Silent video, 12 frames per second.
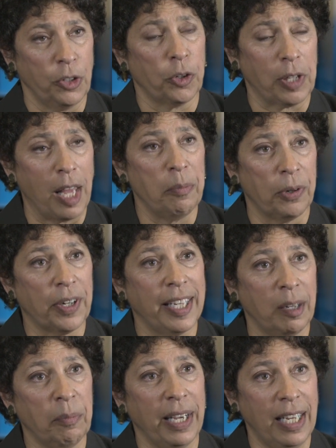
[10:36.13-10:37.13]
your
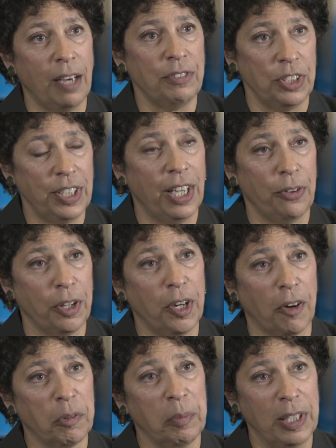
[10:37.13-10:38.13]
librarian might have to tell the
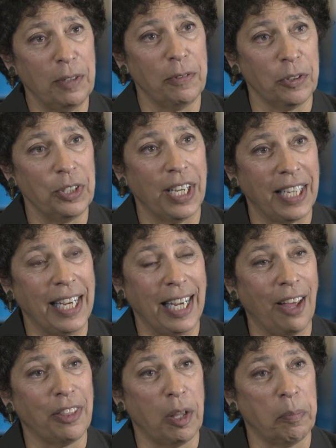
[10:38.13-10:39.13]
government if you're
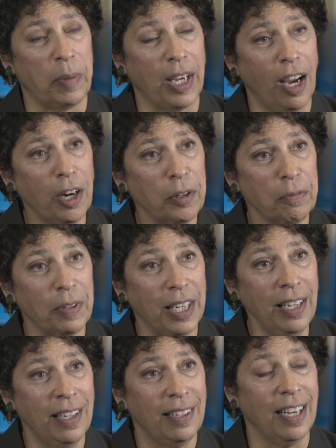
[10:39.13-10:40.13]
checking out that biography,